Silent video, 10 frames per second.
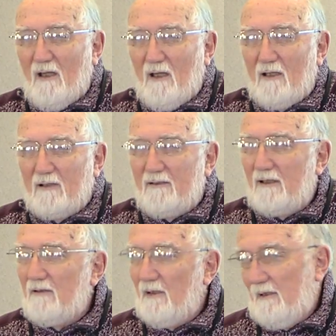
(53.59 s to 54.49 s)

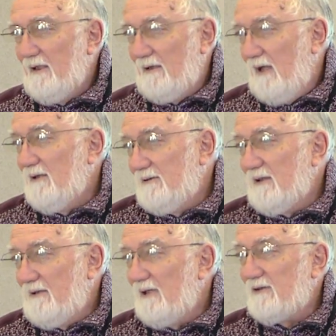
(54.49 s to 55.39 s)
and it's a
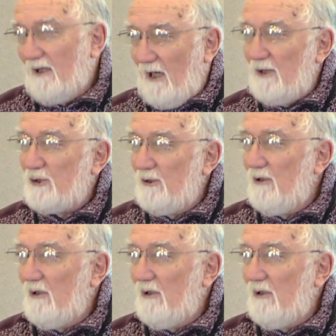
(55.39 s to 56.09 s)
destination,